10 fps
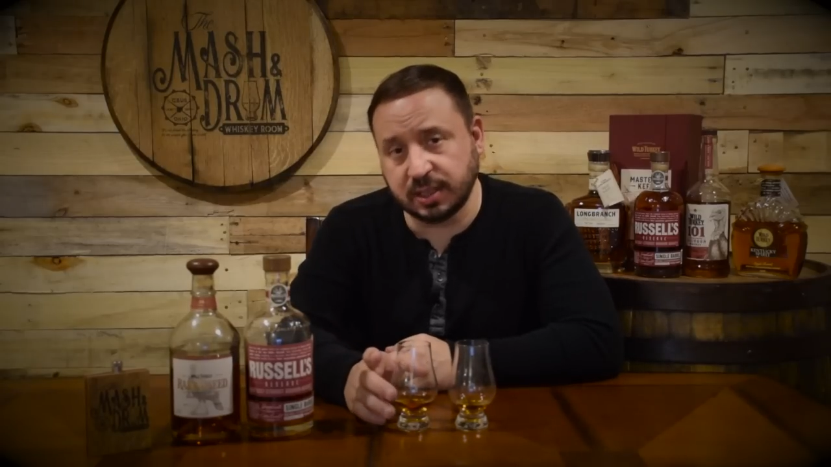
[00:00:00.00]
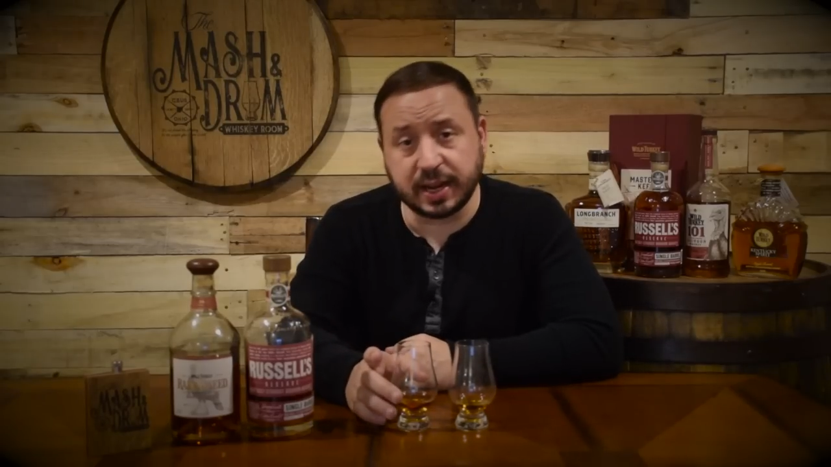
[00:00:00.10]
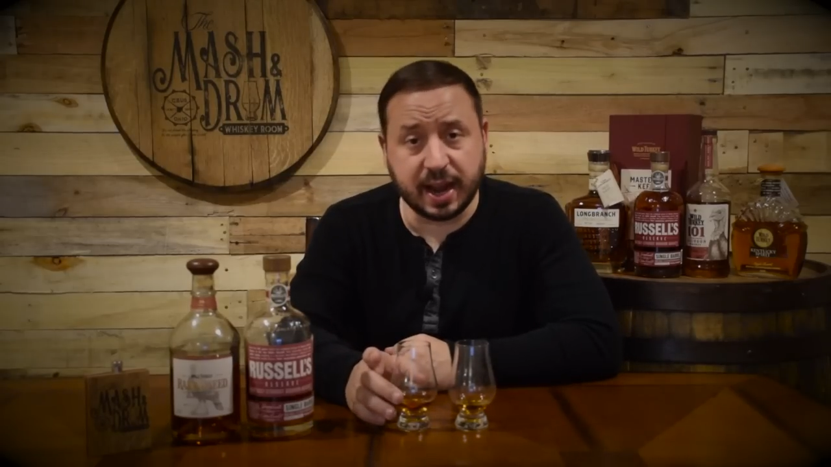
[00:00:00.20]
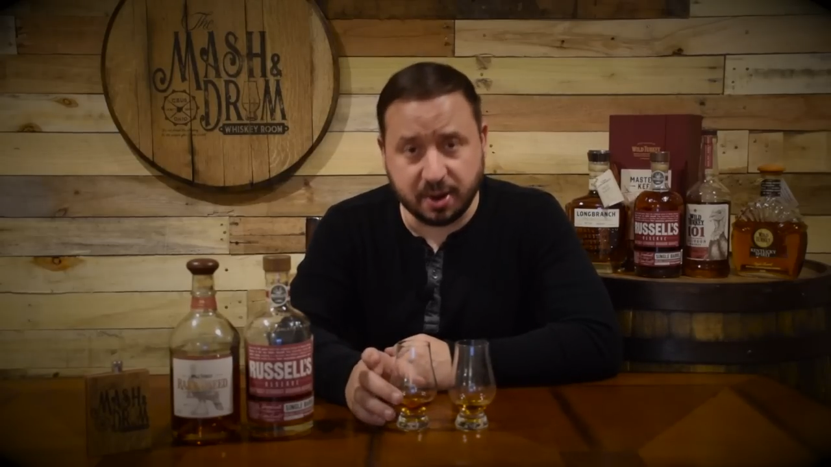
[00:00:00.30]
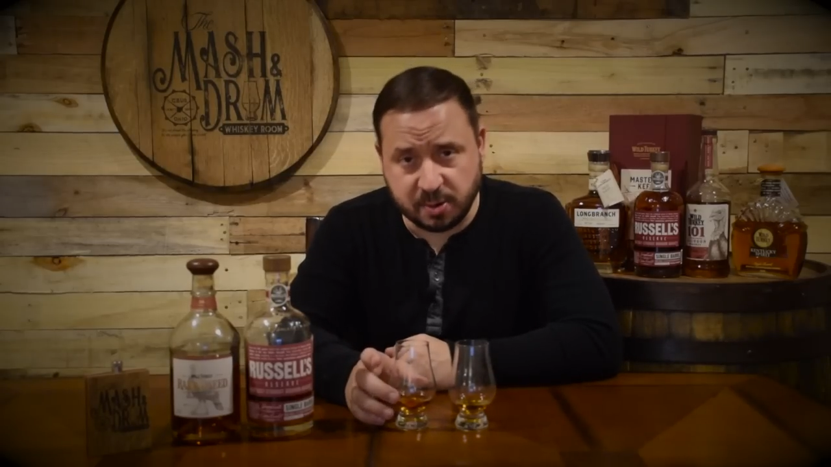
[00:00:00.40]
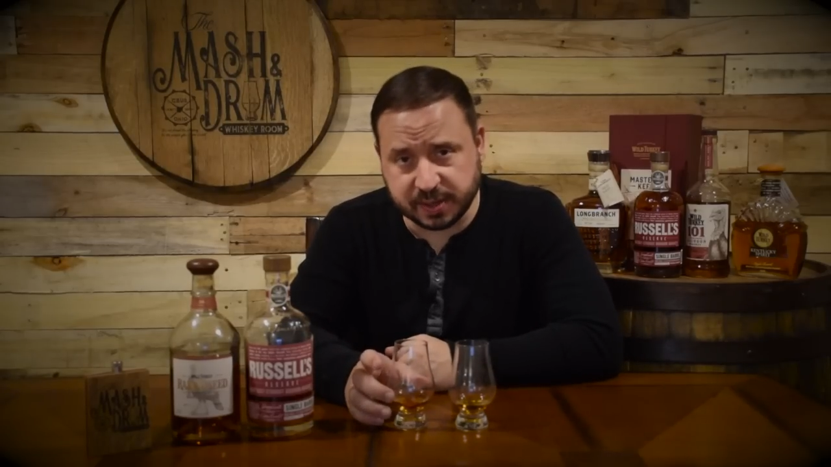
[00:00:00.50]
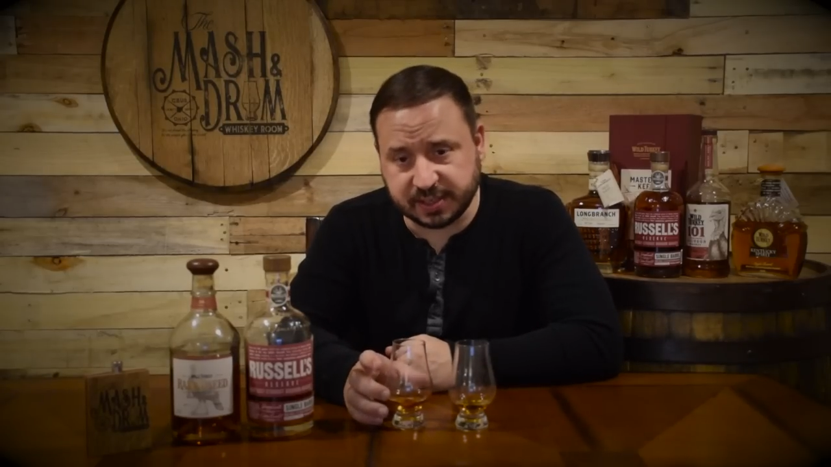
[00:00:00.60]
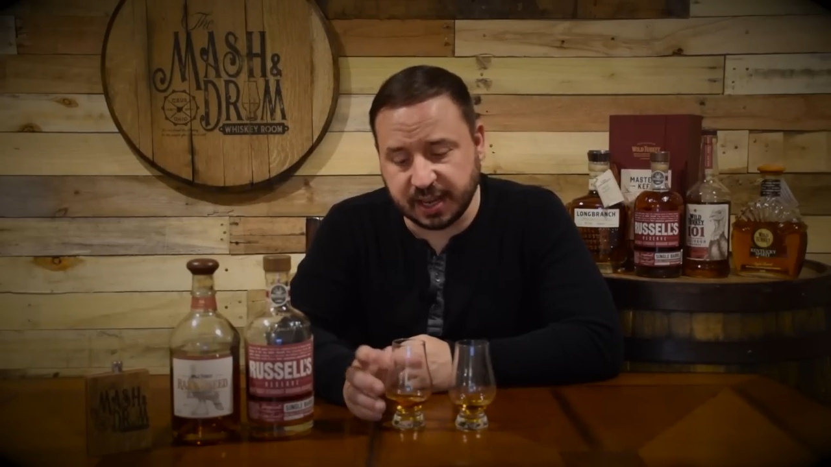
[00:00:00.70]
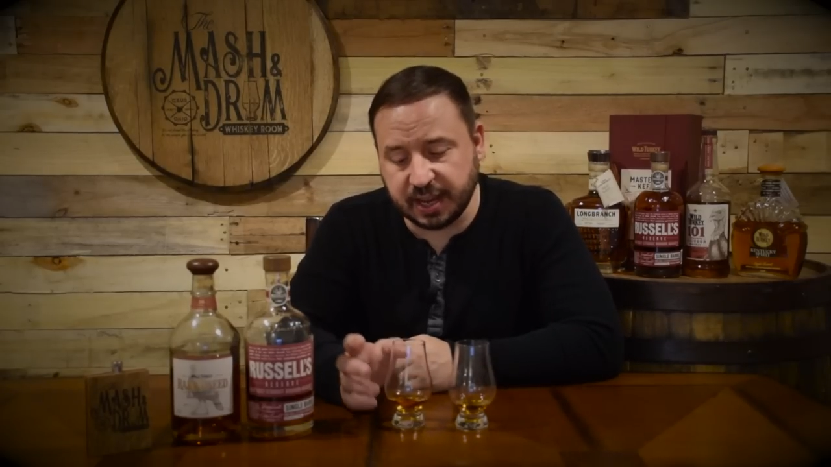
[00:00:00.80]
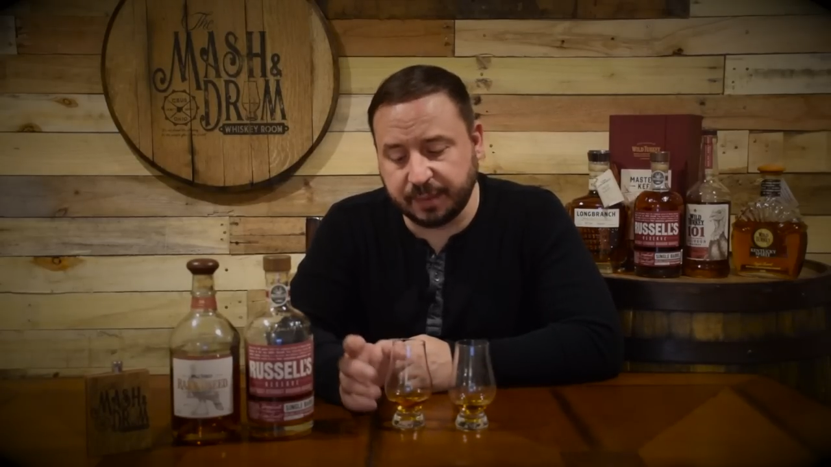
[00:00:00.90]
like I
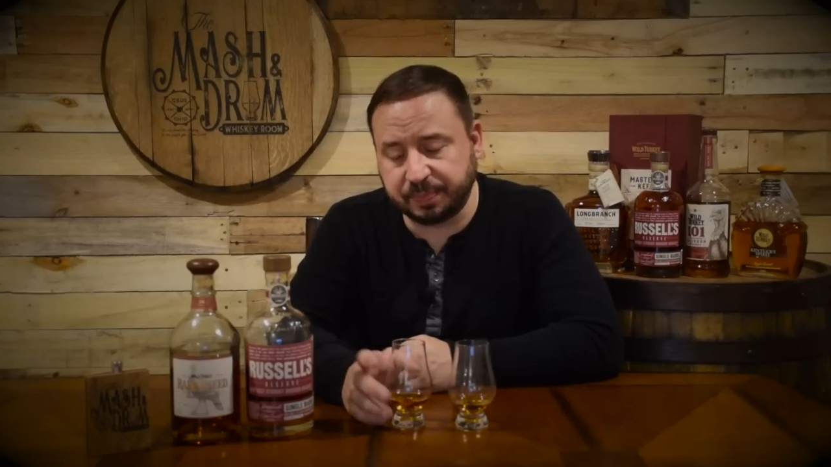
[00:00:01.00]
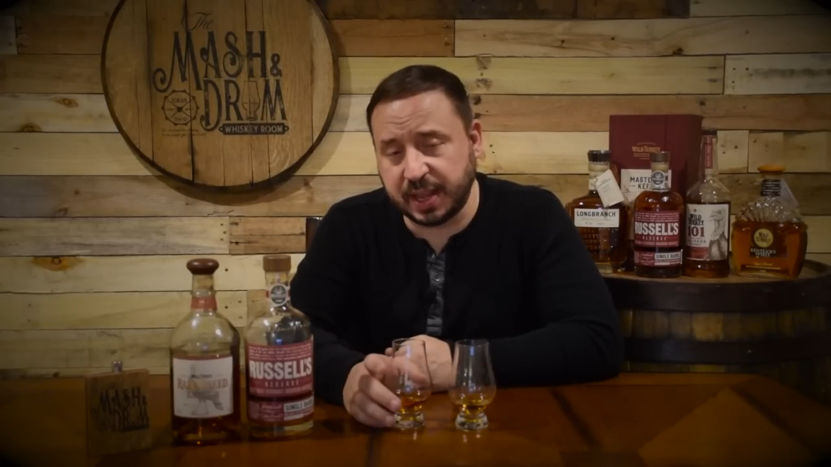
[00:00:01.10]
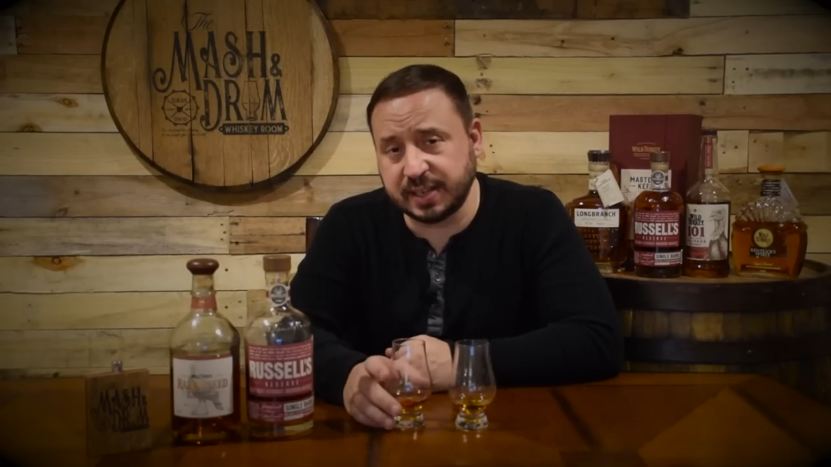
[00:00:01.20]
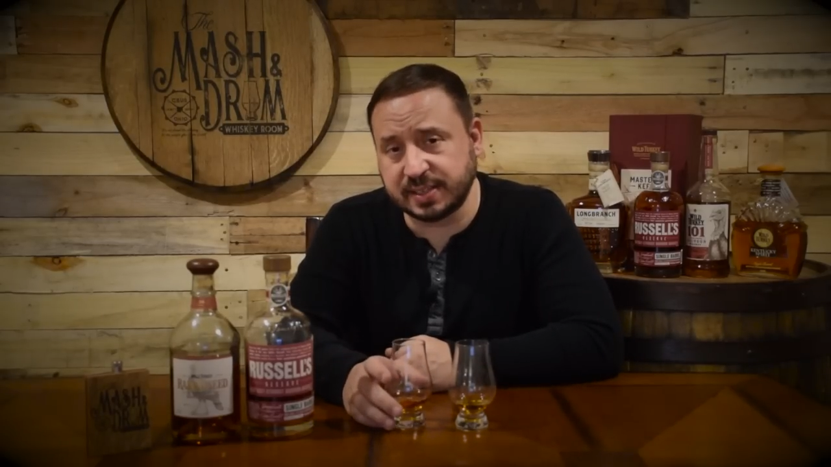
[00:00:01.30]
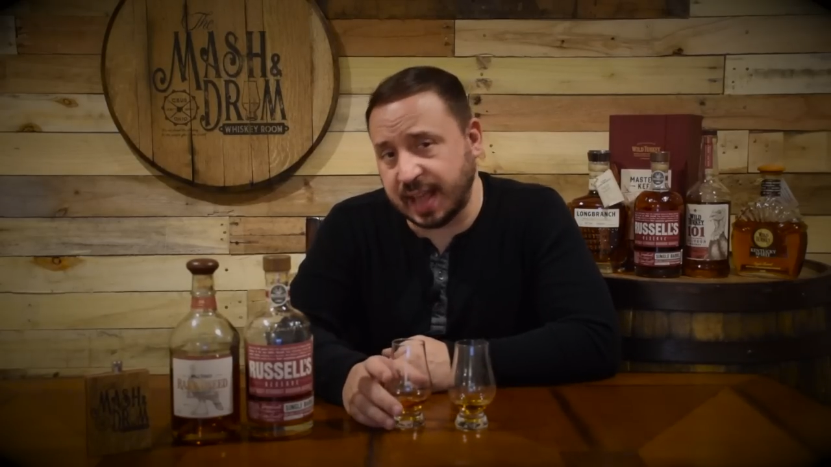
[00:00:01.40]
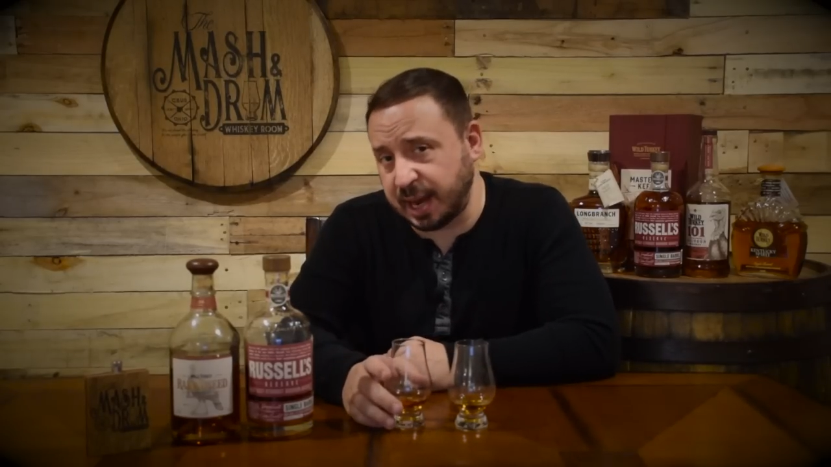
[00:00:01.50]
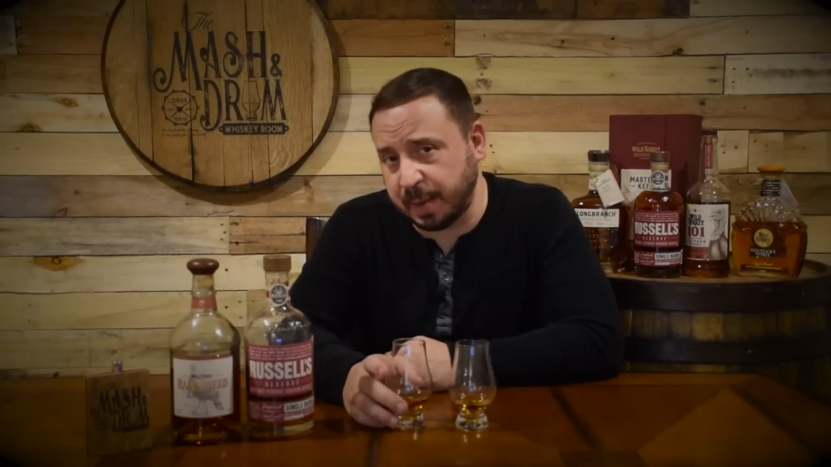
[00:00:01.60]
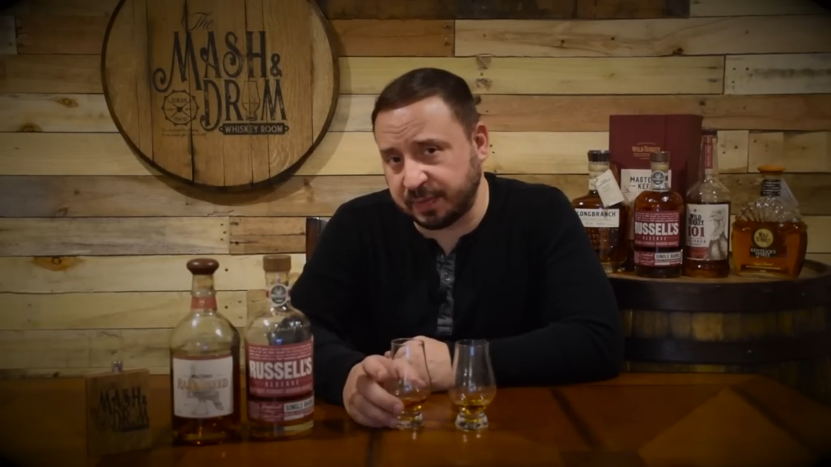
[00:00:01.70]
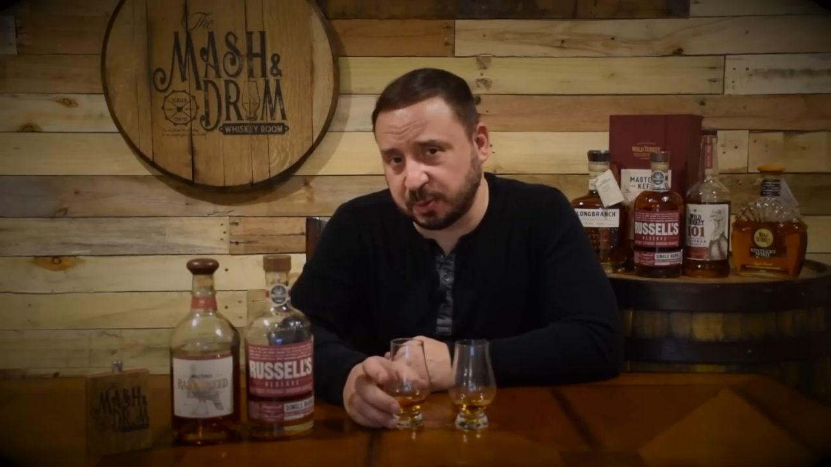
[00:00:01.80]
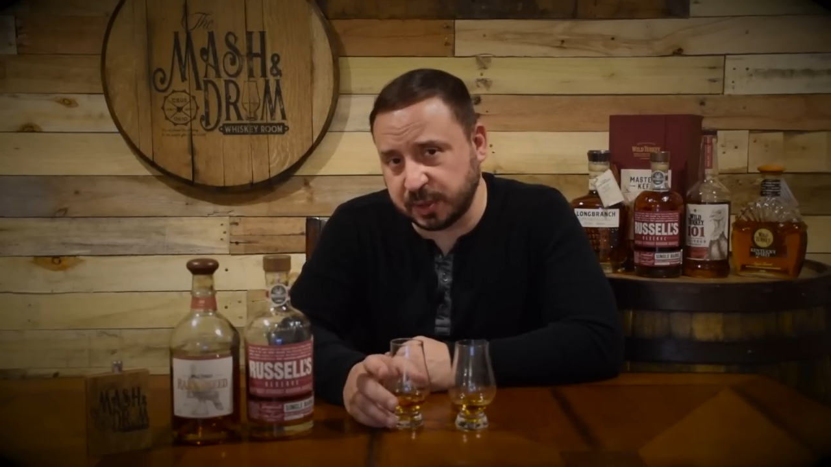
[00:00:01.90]
always say, it is not
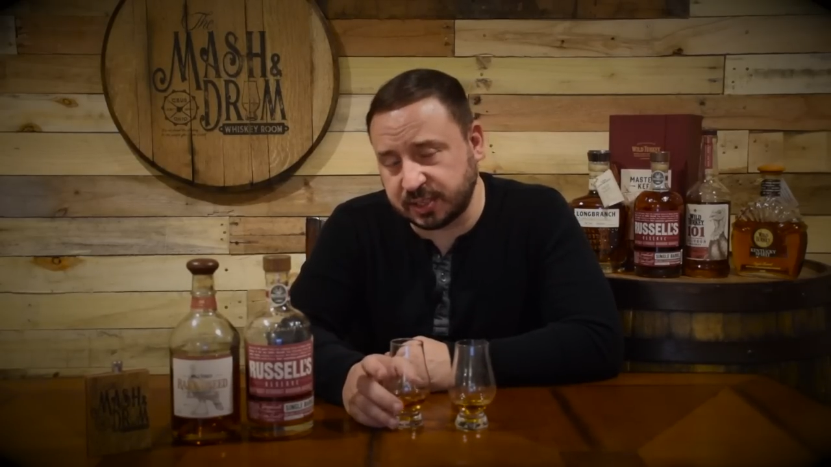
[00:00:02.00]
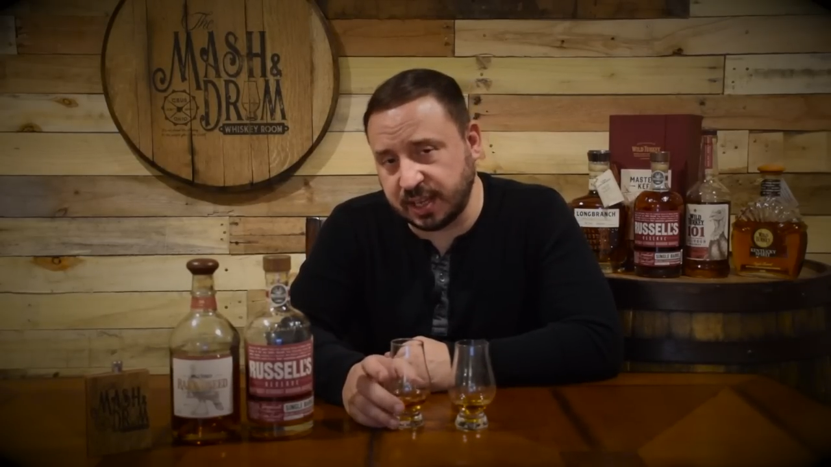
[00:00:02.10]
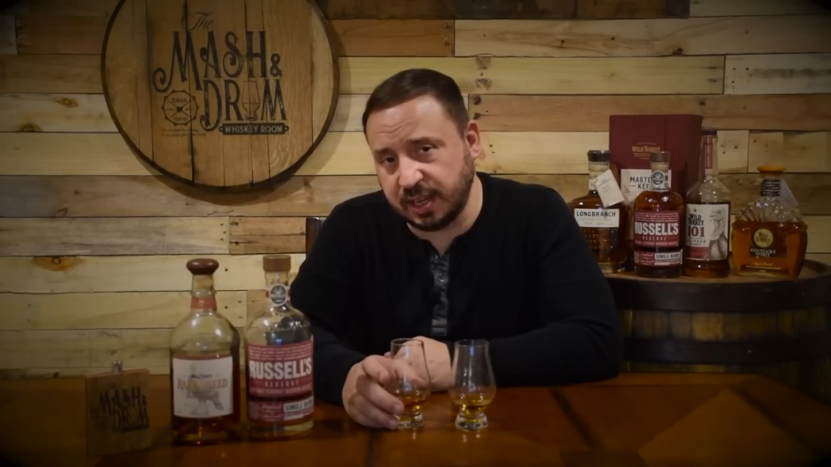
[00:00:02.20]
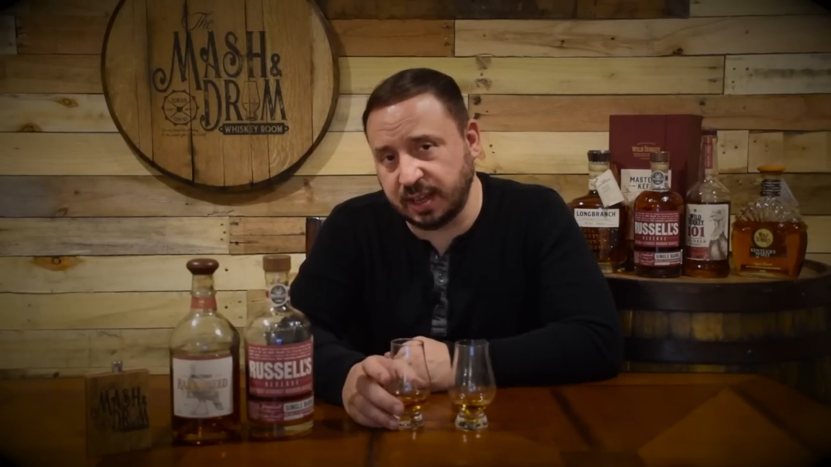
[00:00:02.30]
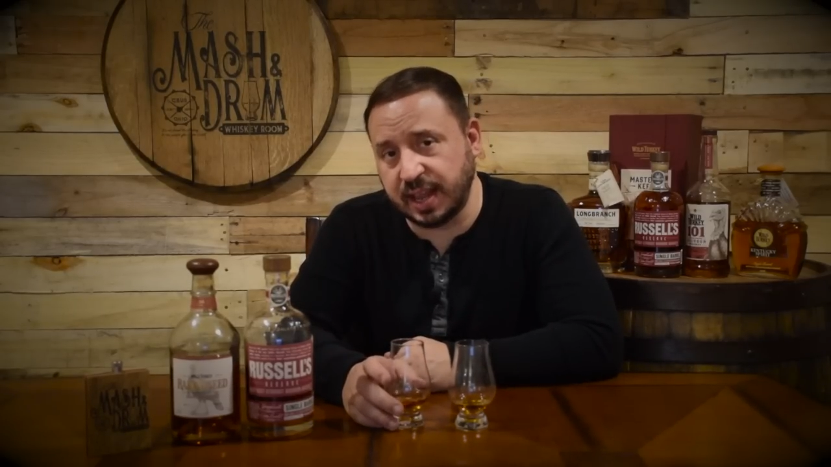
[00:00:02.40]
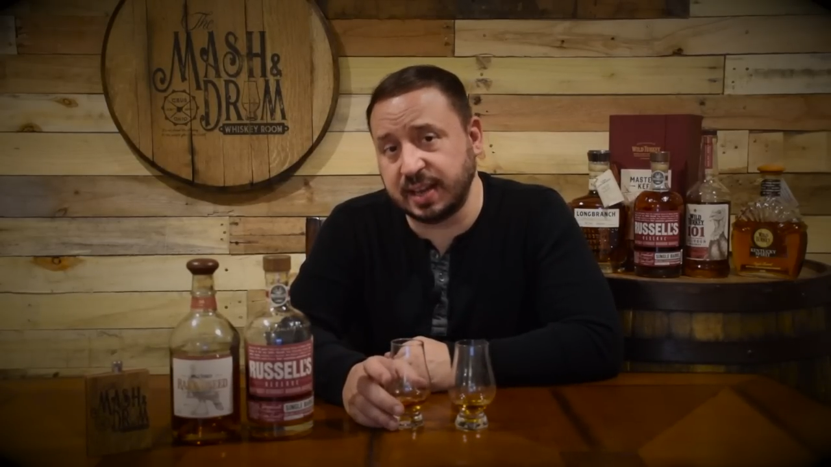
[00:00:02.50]
about the whiskey,